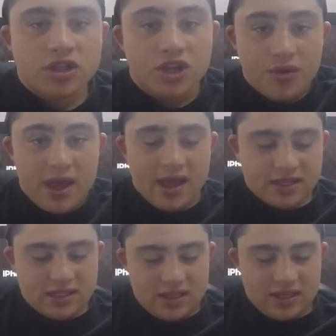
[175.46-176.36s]
So
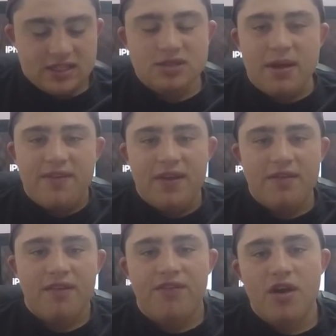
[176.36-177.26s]
yes, this is my
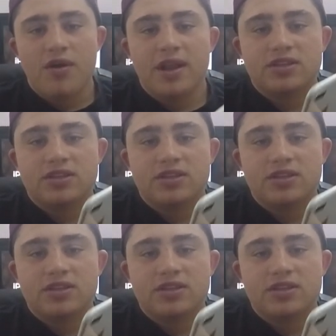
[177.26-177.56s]
favorite phone.